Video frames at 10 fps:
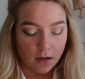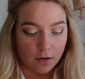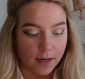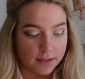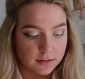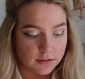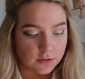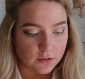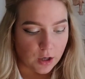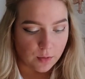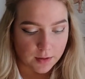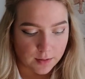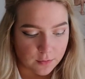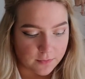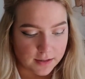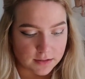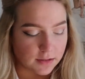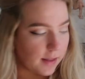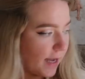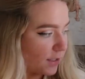all right, so now I'm gonna move on
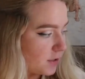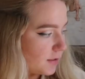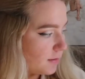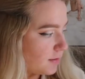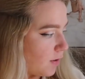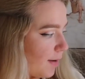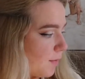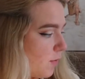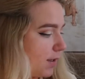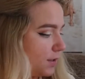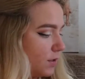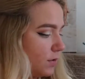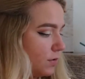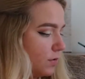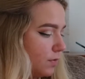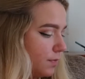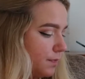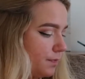to lashes. So I'm going to